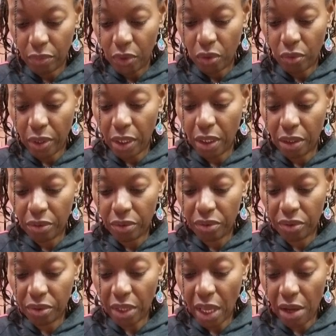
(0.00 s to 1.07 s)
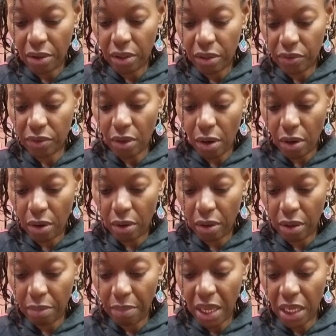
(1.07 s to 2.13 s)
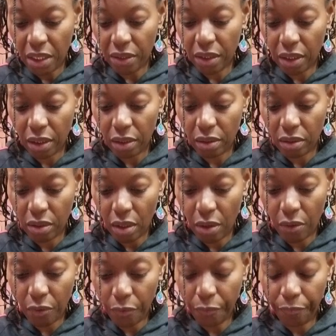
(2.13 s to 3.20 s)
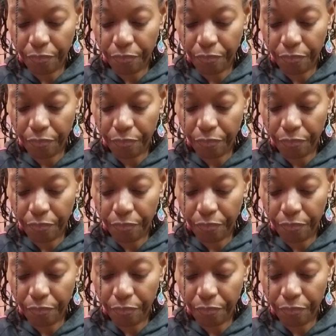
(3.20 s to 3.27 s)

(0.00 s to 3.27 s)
Green scallions are amazing. So